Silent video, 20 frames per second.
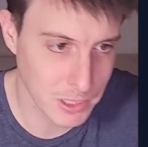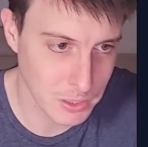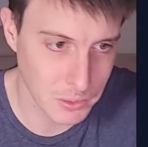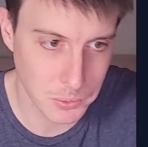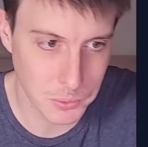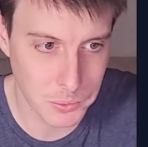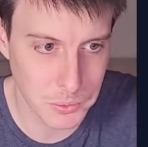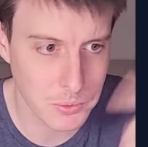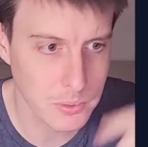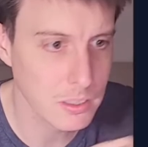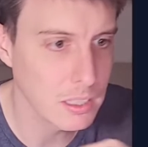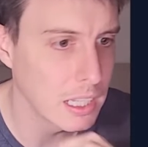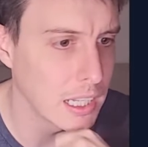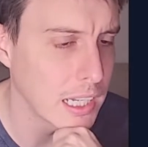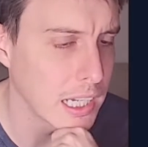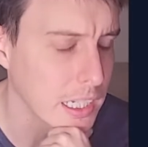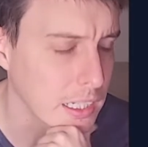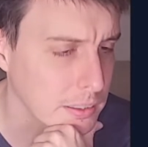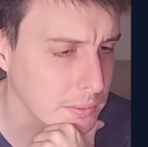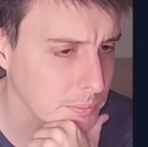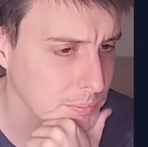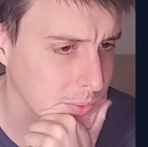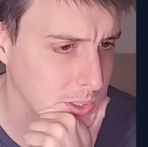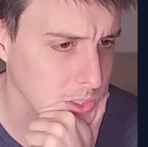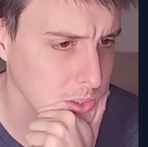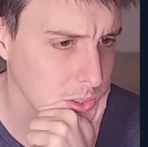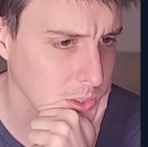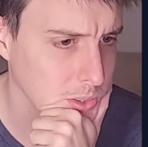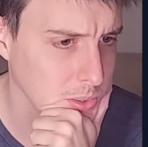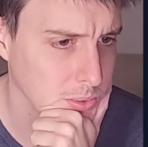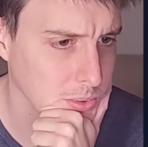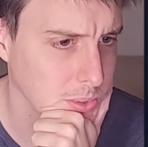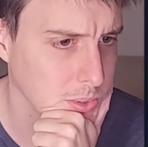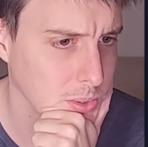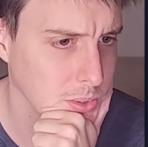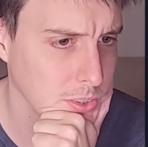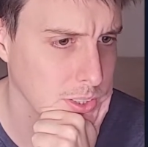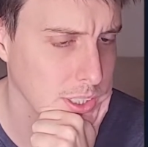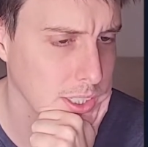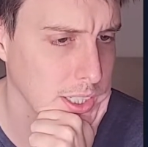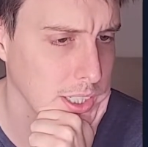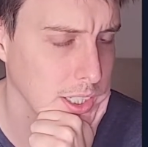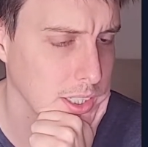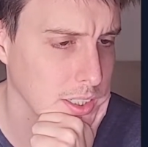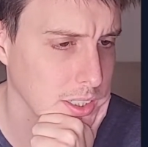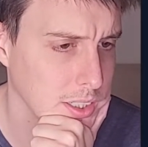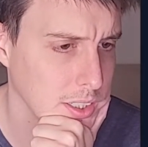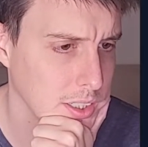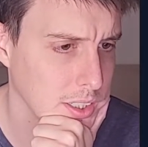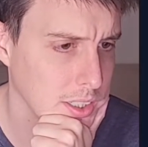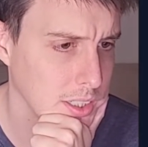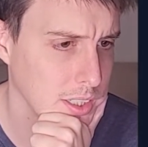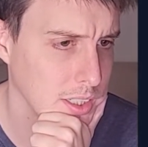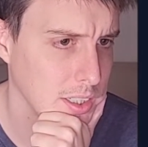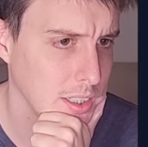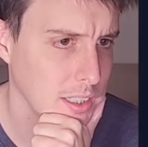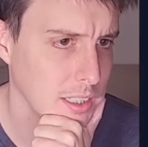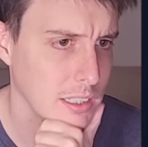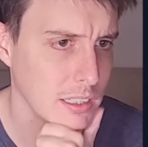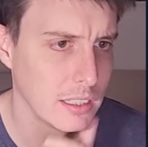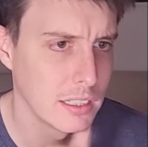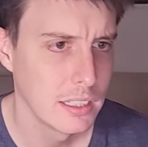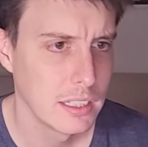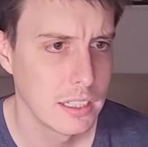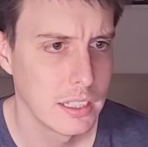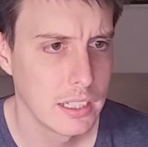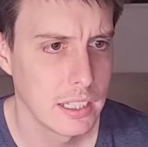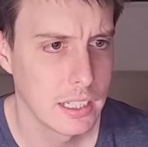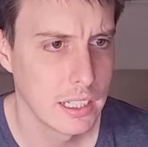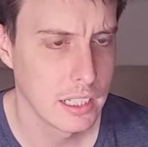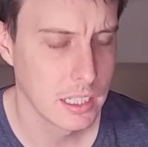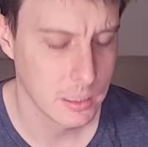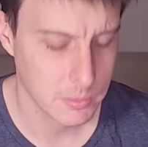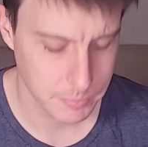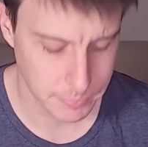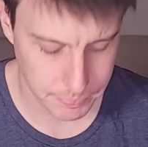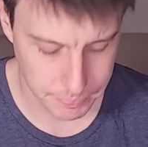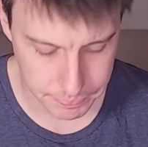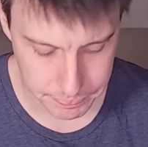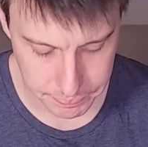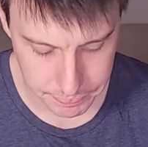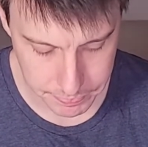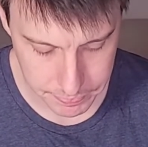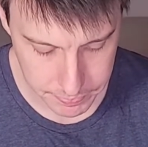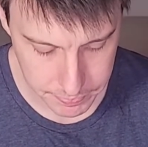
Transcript: clues lie. So of course they can't. Um,